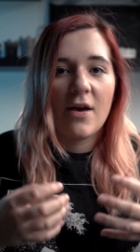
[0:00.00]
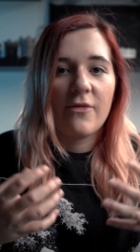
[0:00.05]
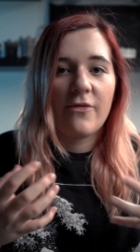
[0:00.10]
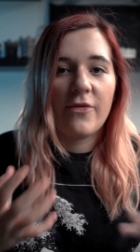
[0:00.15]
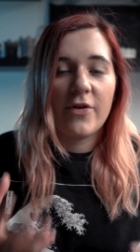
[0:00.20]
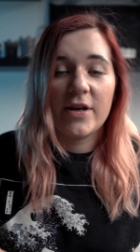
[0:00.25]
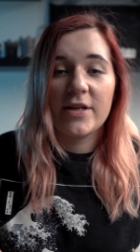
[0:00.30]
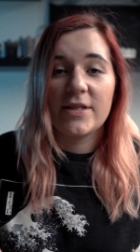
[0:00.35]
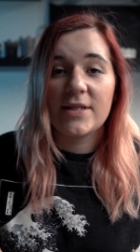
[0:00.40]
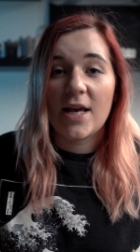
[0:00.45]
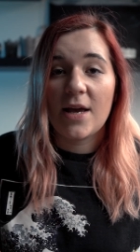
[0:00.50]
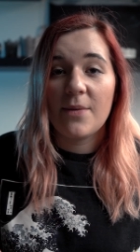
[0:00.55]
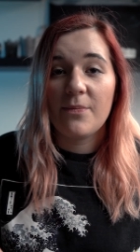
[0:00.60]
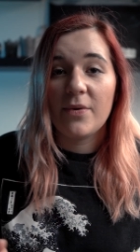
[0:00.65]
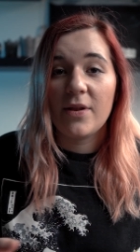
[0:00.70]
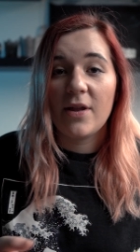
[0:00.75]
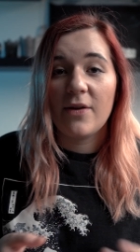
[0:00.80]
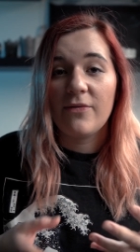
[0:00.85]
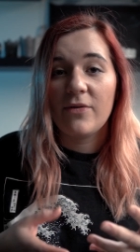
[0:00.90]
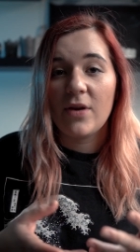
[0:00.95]
For
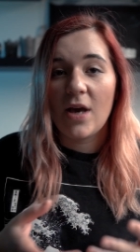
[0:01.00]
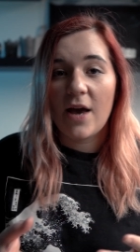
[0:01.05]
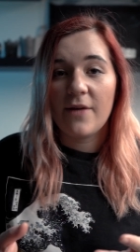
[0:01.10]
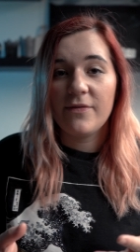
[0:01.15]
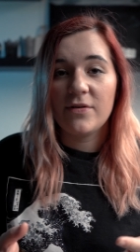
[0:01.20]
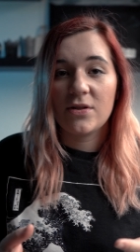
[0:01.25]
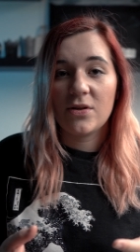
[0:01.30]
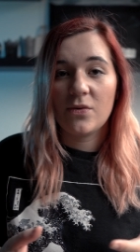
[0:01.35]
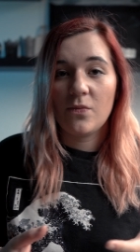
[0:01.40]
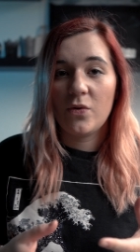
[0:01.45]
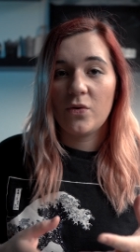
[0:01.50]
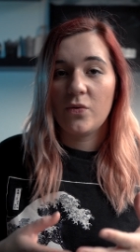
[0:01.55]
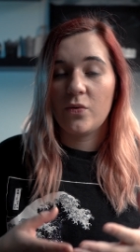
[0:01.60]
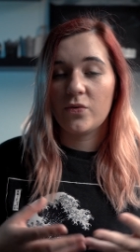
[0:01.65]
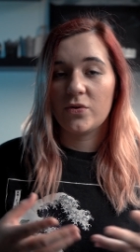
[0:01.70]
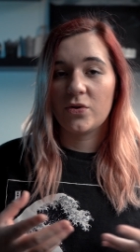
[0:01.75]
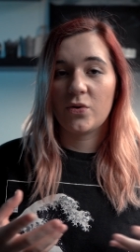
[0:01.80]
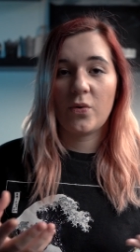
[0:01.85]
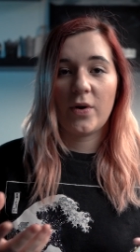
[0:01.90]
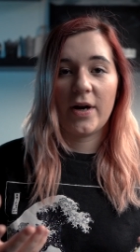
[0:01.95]
example, if you have someone
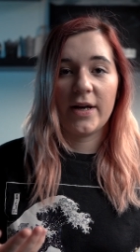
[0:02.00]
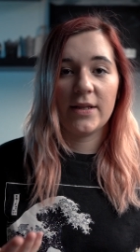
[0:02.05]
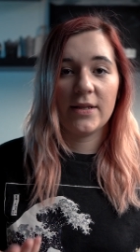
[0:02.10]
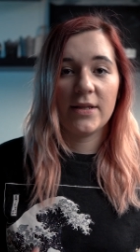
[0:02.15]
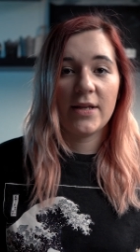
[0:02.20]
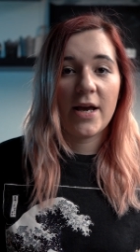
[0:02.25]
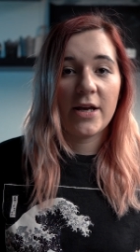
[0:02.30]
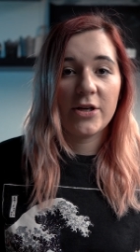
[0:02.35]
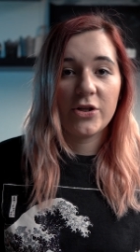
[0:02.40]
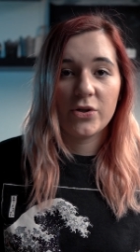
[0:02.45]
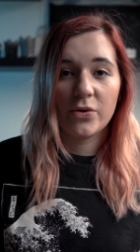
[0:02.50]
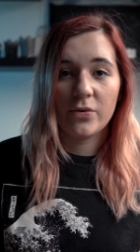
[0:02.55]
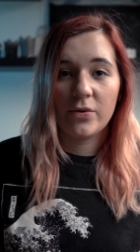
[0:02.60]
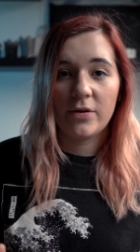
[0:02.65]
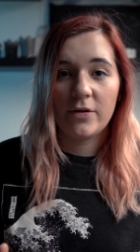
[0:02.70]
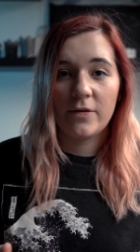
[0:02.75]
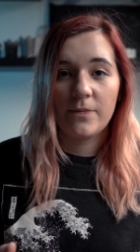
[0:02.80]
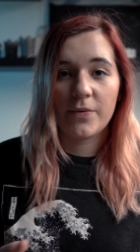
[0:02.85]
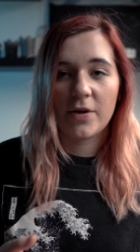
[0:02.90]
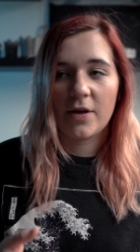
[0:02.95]
who's quite
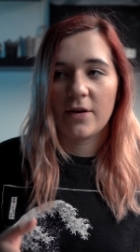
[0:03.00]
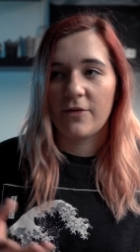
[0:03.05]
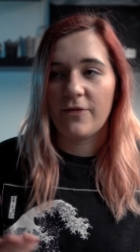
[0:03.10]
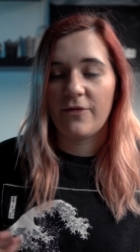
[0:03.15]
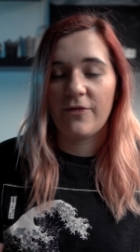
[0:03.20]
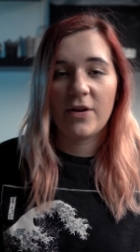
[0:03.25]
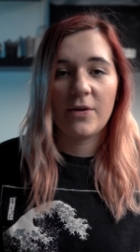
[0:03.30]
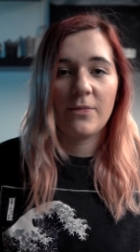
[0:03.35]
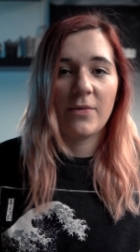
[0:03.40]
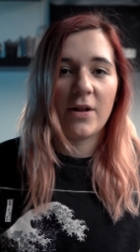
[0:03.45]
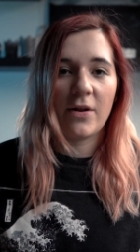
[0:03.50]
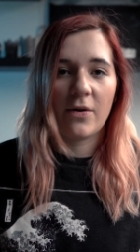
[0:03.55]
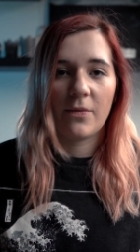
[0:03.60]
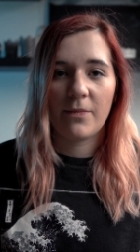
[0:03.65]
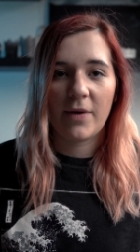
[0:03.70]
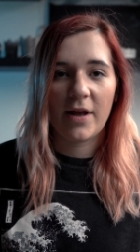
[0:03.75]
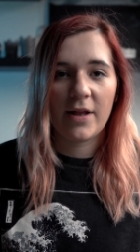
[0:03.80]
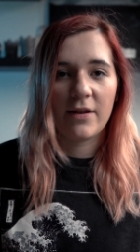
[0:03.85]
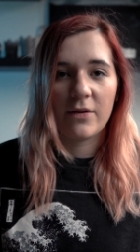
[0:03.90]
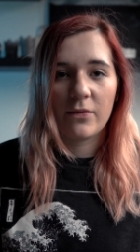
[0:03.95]
natural, be it female or
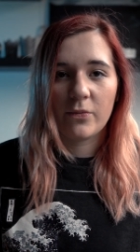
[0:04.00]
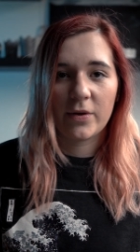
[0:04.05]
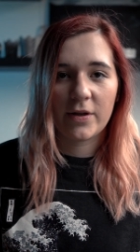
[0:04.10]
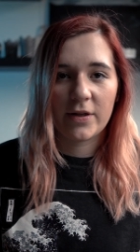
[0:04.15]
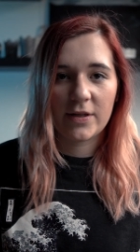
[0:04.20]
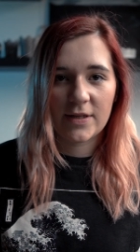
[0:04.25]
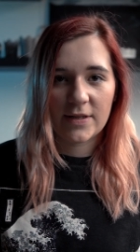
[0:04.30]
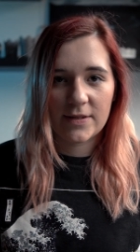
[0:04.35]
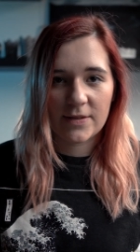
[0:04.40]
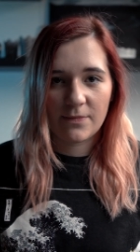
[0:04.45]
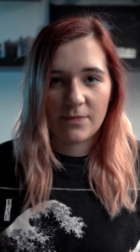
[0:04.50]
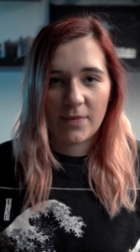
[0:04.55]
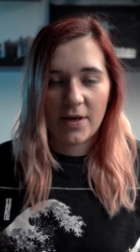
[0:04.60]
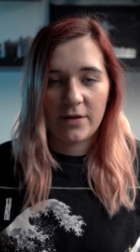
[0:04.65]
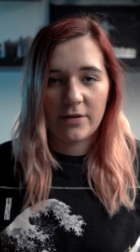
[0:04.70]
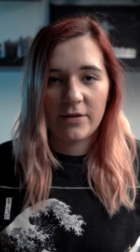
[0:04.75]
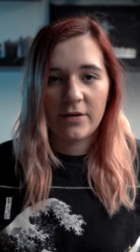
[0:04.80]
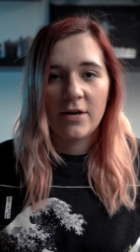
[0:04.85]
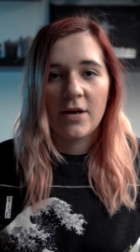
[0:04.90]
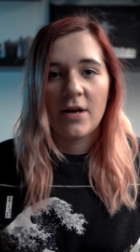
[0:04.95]
male, it really doesn't
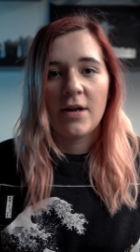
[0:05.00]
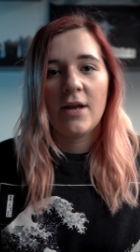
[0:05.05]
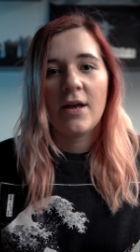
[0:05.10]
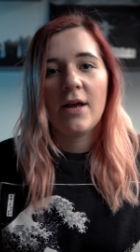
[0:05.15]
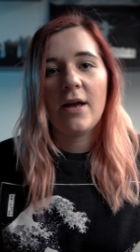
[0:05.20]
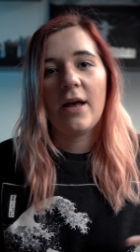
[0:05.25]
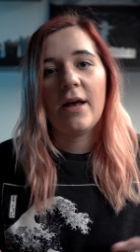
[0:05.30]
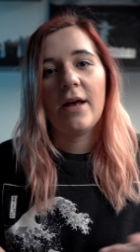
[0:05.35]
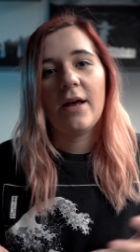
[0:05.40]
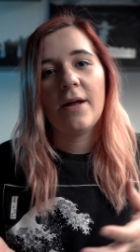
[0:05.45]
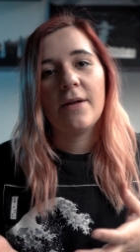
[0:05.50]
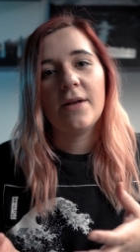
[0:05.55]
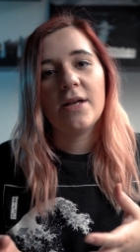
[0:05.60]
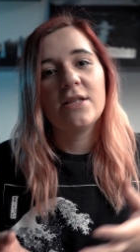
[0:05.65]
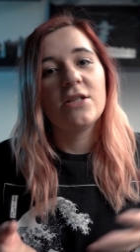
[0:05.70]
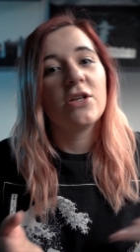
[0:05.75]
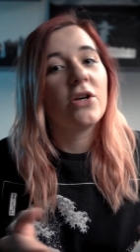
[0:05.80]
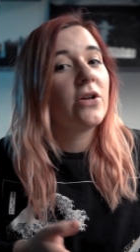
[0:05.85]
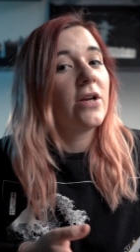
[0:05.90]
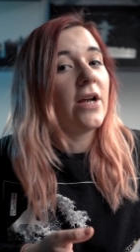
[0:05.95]
matter.
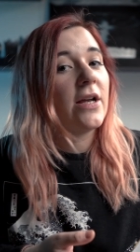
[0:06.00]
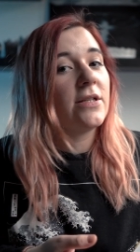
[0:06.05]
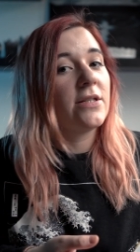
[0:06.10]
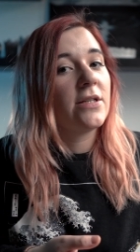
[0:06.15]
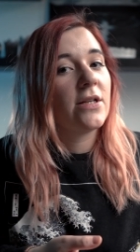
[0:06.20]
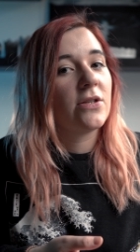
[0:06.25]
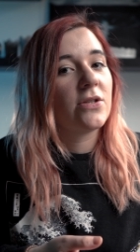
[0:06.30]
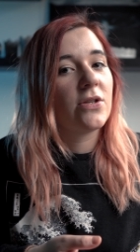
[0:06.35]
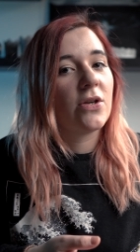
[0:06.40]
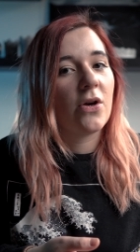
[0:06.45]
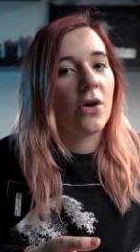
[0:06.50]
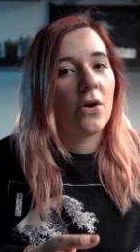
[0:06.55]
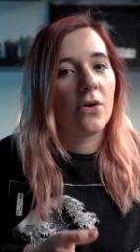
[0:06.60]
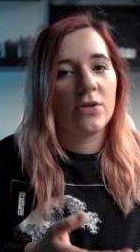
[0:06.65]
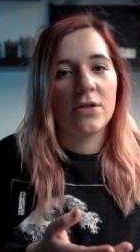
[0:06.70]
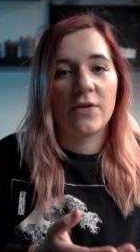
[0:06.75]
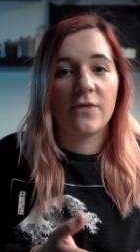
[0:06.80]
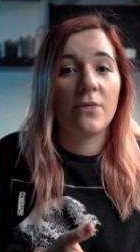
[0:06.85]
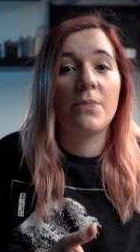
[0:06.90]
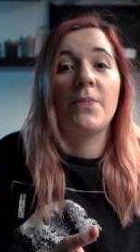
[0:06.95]
It's a good idea to
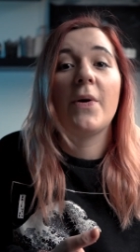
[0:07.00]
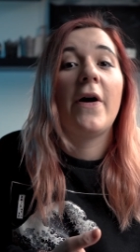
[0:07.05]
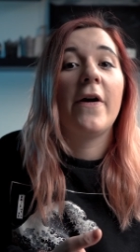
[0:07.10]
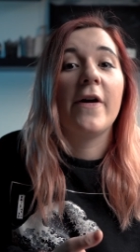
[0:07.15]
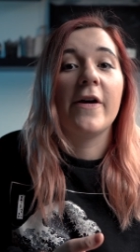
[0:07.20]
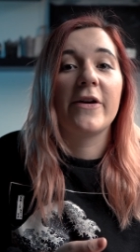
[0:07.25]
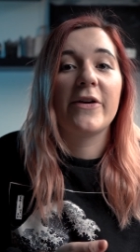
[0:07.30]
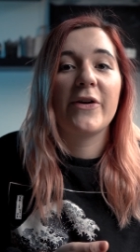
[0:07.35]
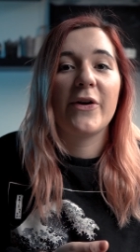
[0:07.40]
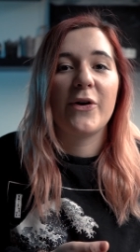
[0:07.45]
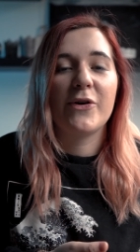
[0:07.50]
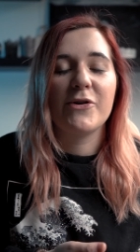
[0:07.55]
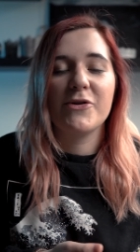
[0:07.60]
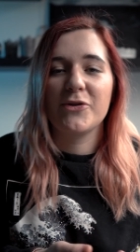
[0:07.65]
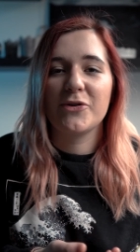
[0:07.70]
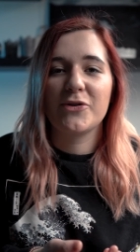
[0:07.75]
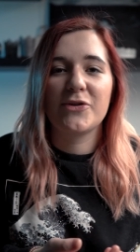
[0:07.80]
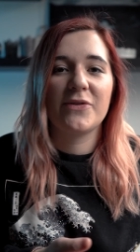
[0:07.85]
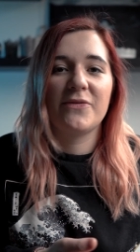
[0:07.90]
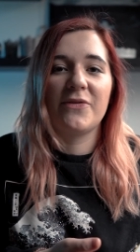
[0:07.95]
go to the park
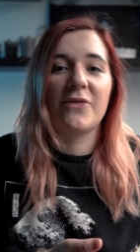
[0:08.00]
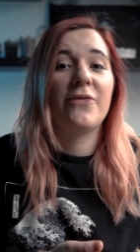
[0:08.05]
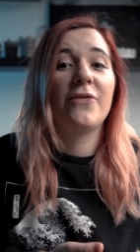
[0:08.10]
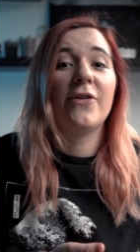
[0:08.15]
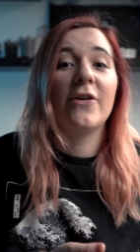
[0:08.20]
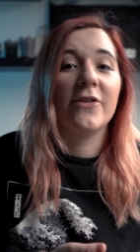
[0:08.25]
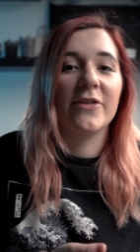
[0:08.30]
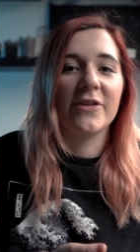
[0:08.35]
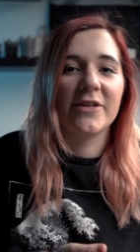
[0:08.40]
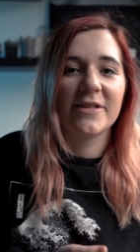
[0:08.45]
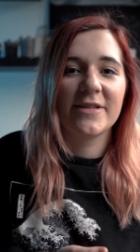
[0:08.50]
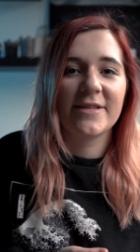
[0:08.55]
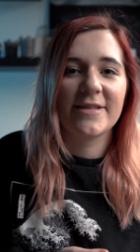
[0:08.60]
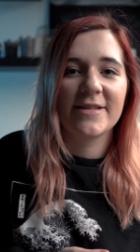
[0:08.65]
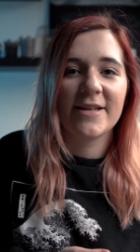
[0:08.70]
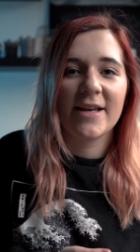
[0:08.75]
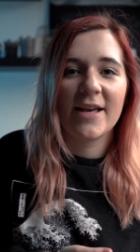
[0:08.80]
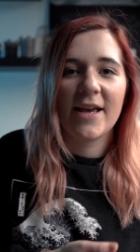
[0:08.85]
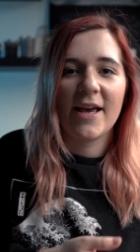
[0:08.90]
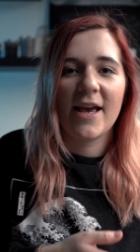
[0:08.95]
or to the forest